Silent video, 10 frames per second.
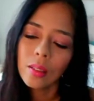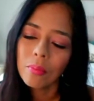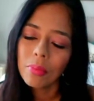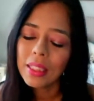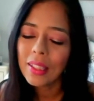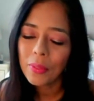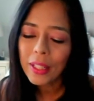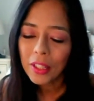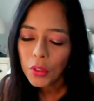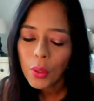But did we
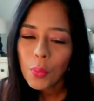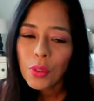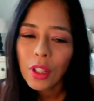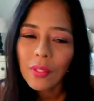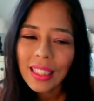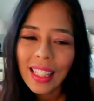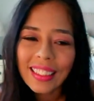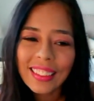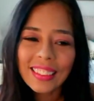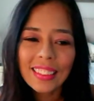know it was coming like
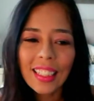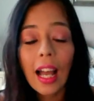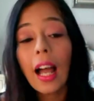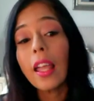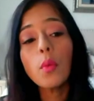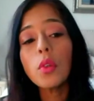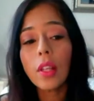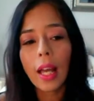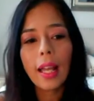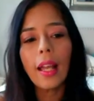this?
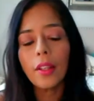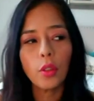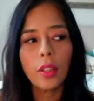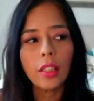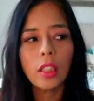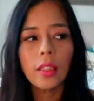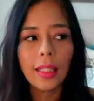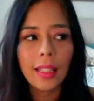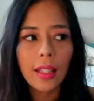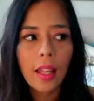I actually thought
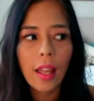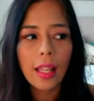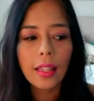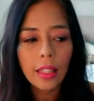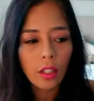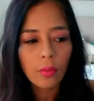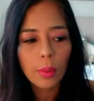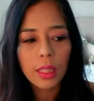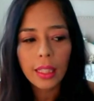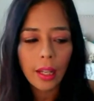the ending of
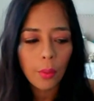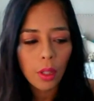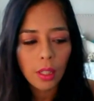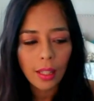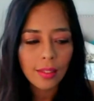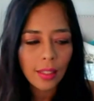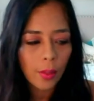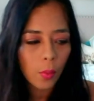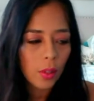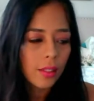Monday Night Raw last night
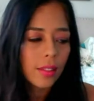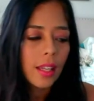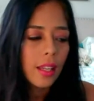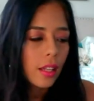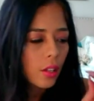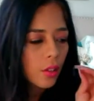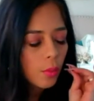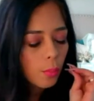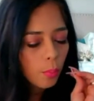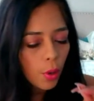was
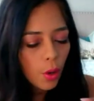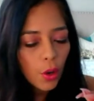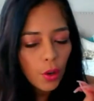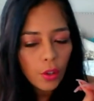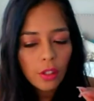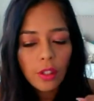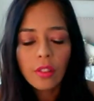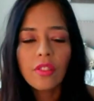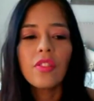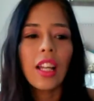
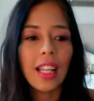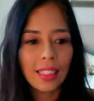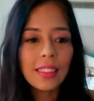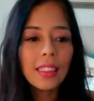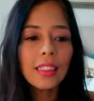perfect.